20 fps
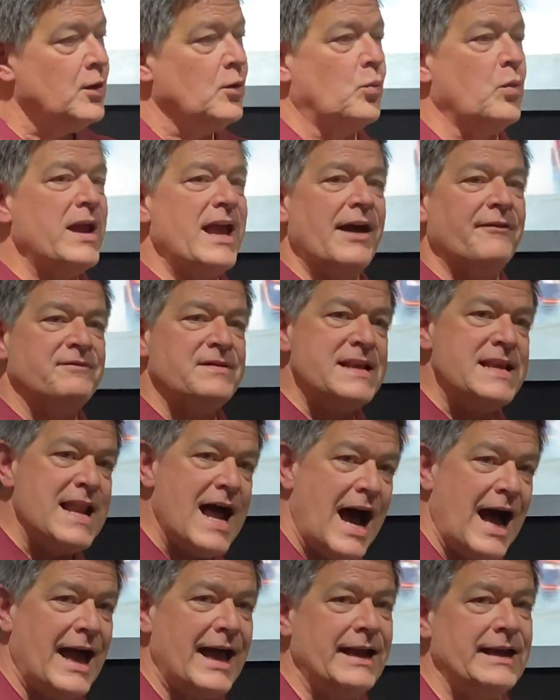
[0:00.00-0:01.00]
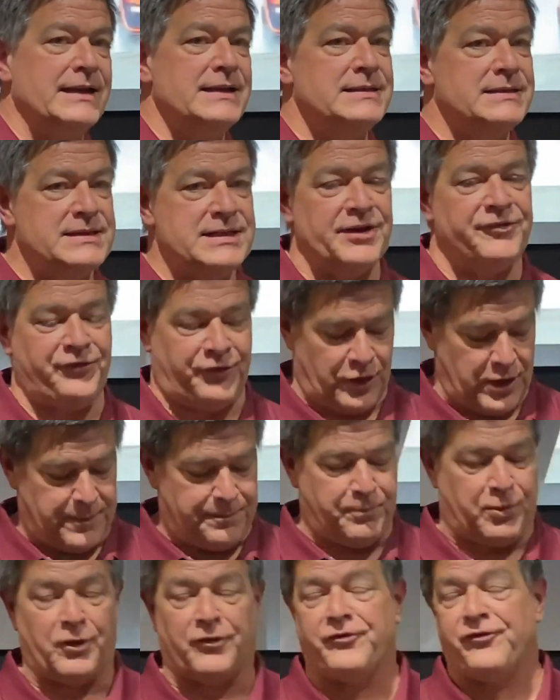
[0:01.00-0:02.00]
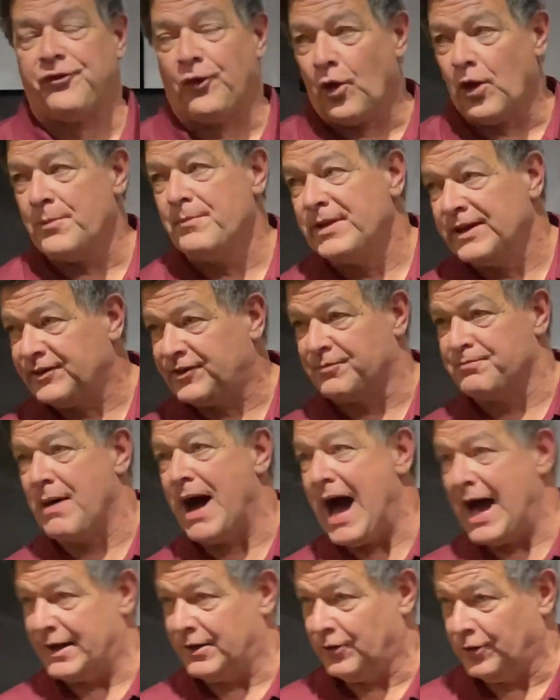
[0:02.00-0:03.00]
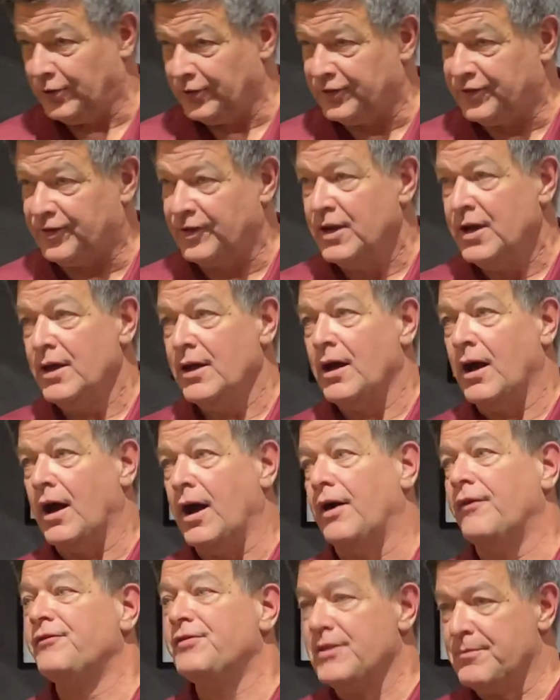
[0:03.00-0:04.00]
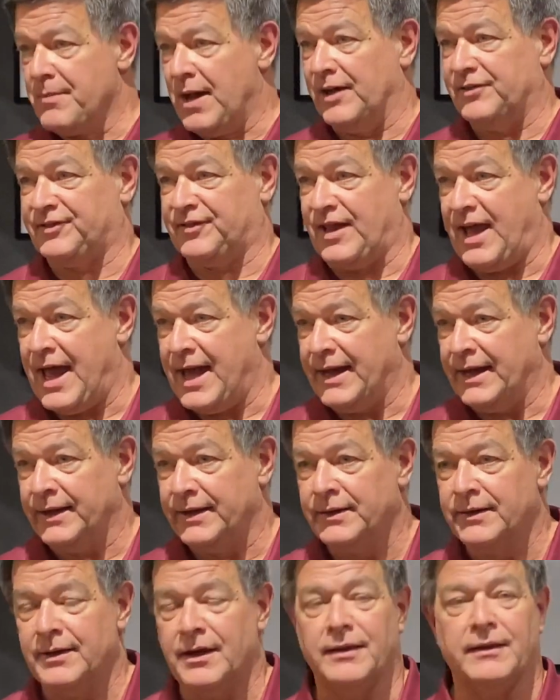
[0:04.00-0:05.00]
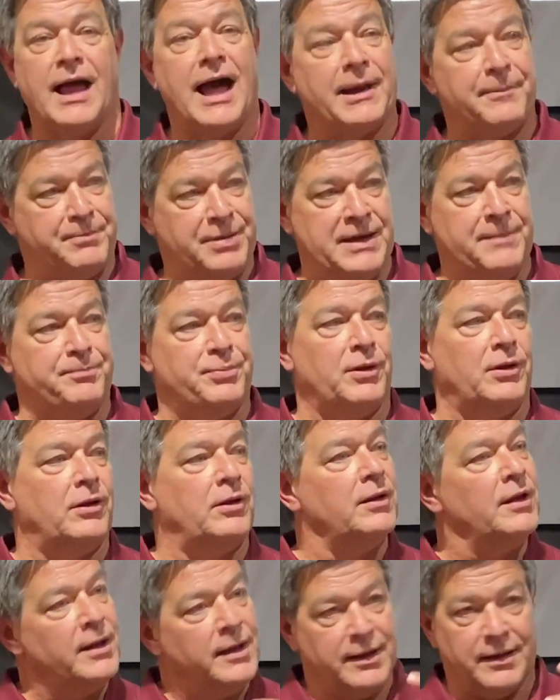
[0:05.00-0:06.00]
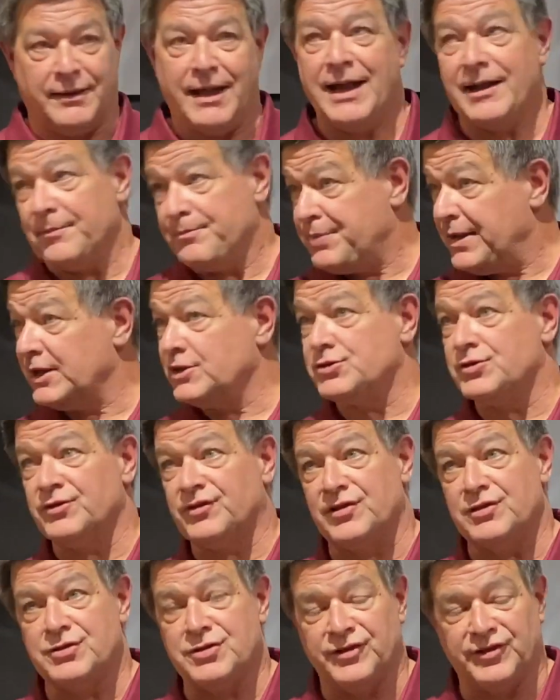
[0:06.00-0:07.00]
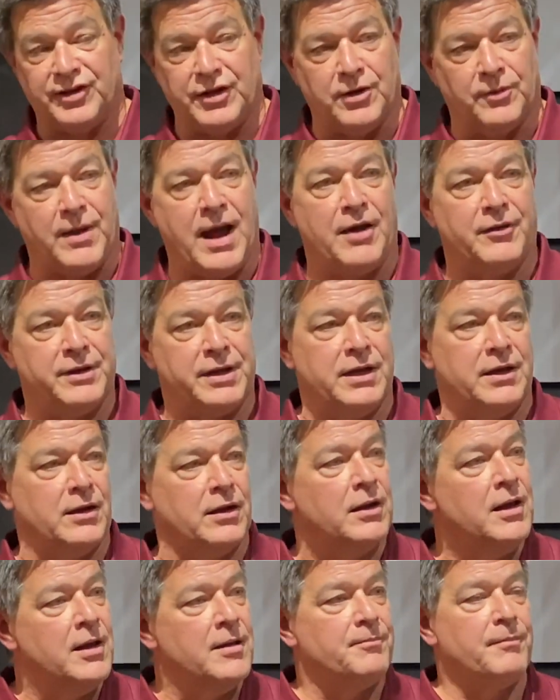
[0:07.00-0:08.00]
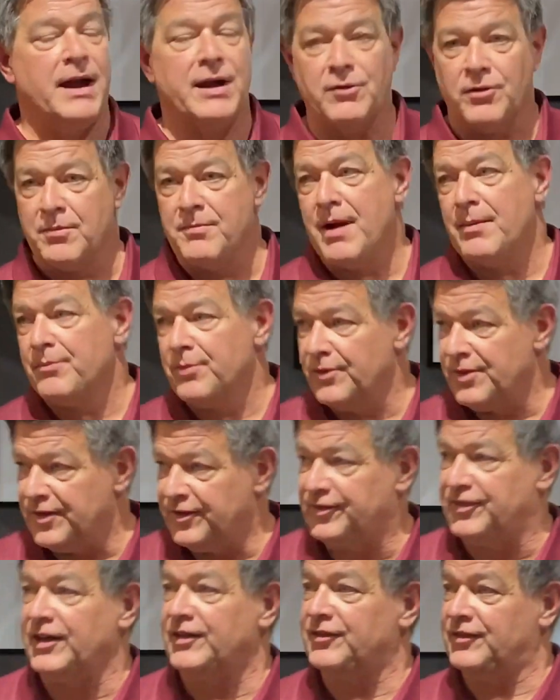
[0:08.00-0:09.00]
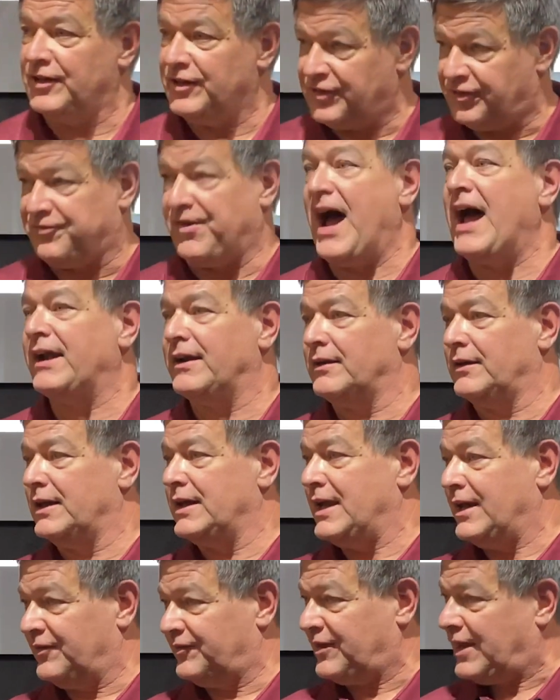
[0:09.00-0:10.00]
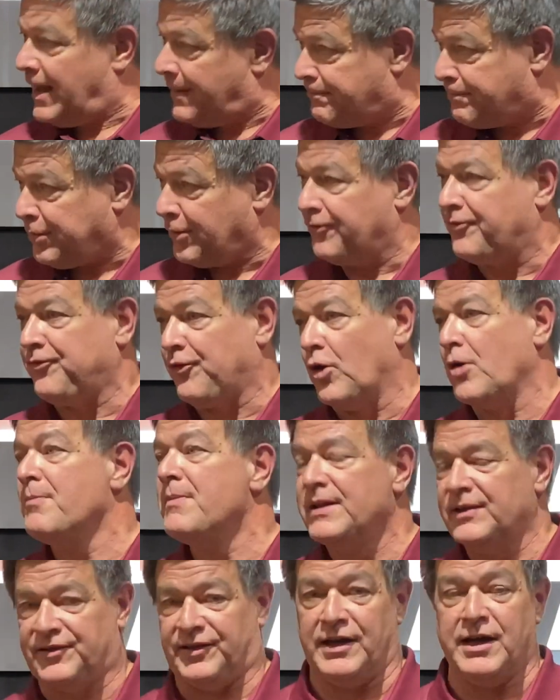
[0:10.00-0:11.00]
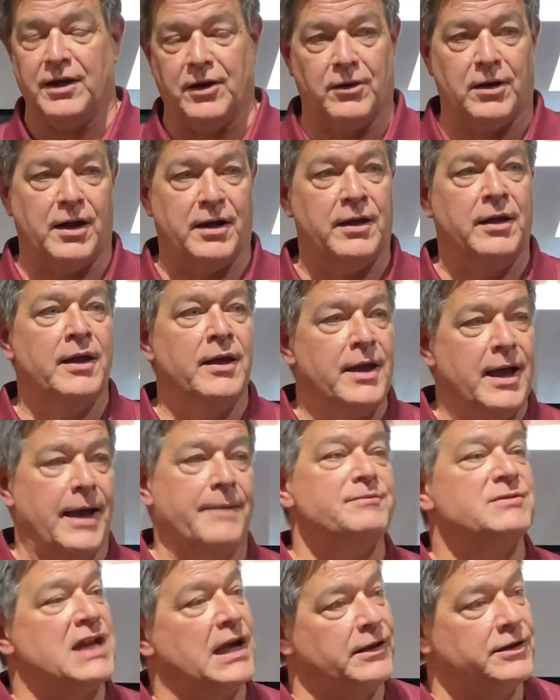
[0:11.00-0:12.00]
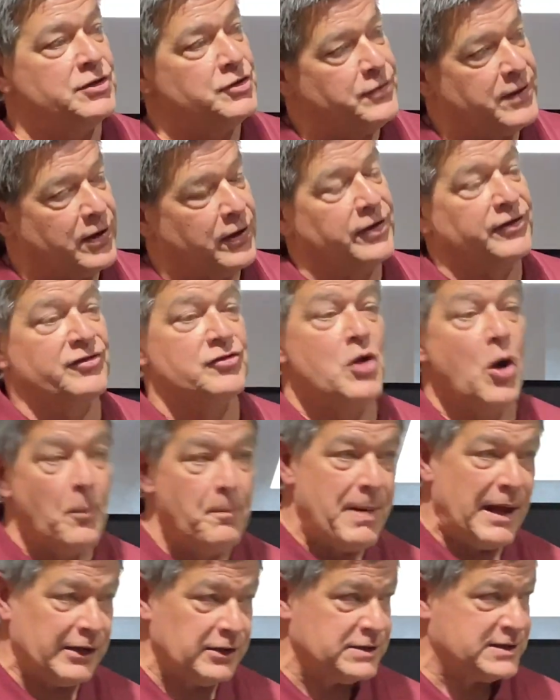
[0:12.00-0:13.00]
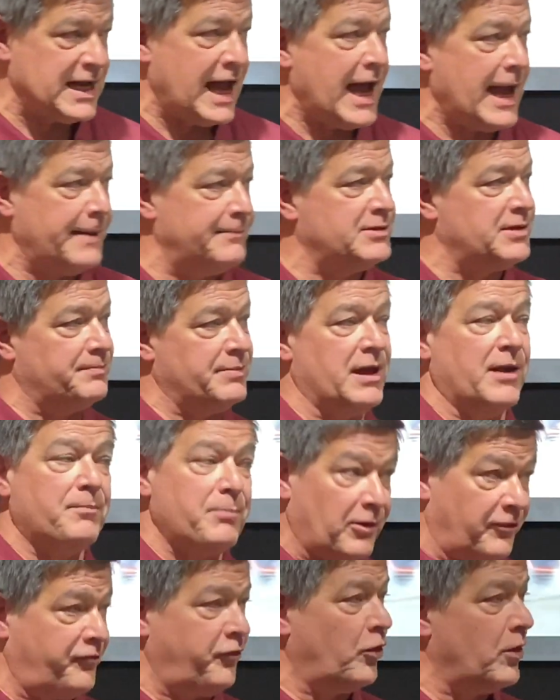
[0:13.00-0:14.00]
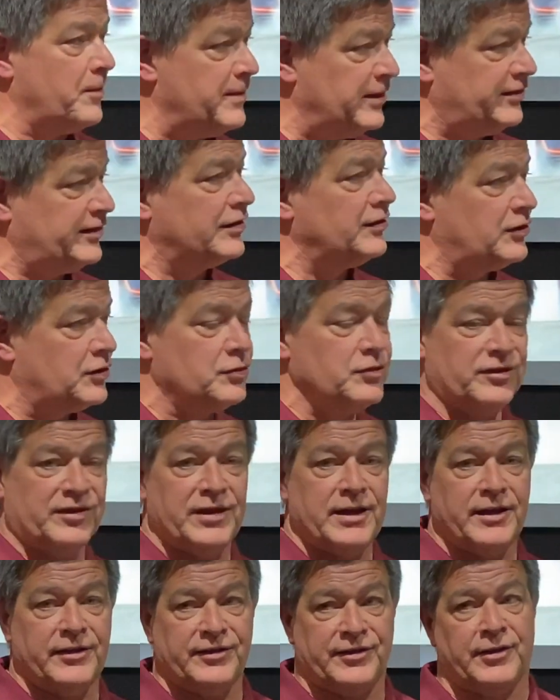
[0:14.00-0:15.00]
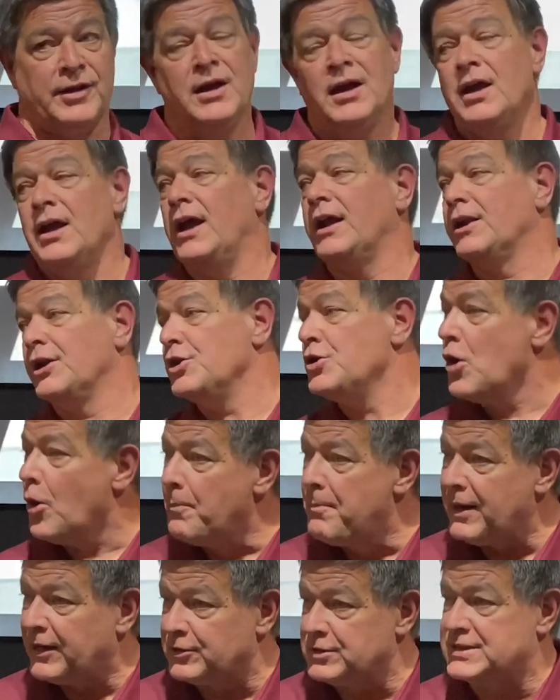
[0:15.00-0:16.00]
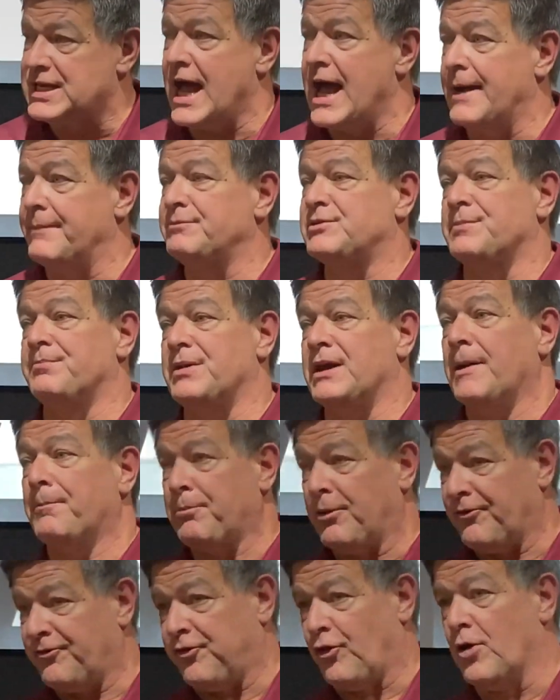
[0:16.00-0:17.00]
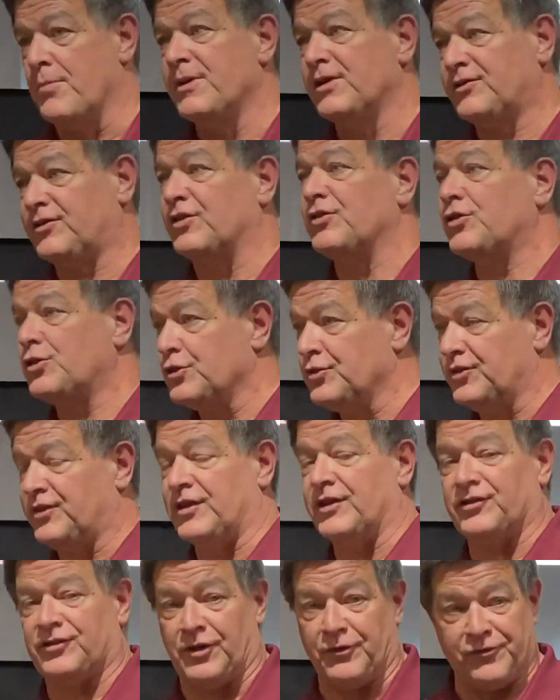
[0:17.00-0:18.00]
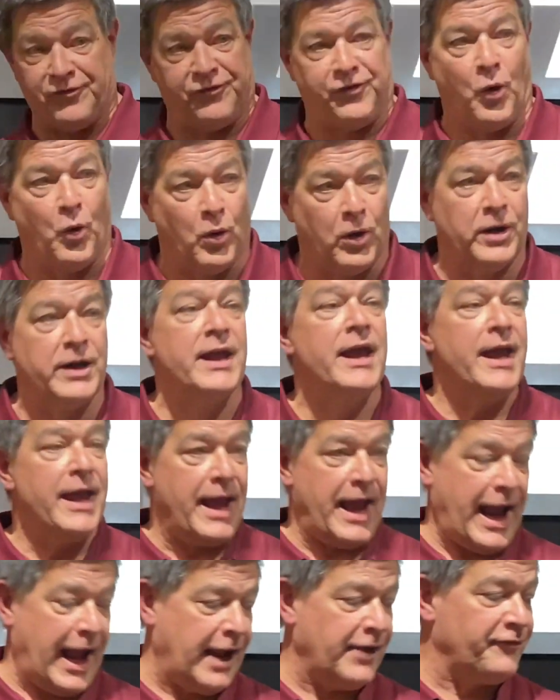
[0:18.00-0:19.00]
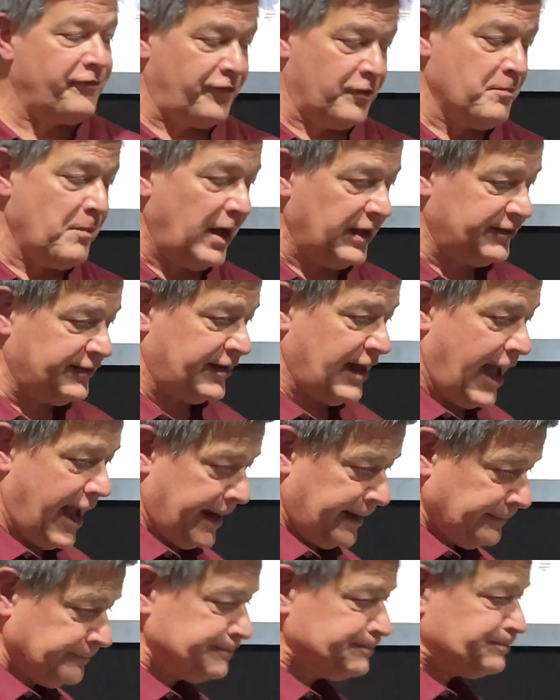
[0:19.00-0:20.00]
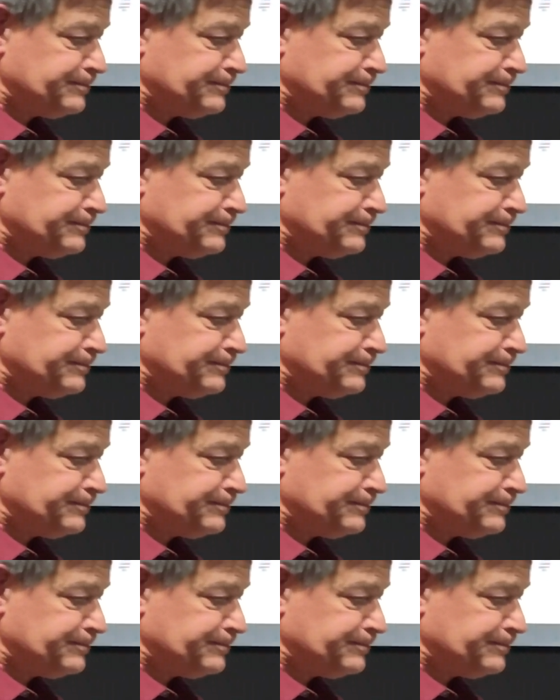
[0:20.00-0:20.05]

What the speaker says: We have 9 different performance models of the Mustang. A lot of people, a lot of the pictures that you see around here might remember the 60s fondly as that performance era. I'm telling you, there is no better time to be a performance enthusiast and no better time to be a performance enthusiast of Ford and for Mustang.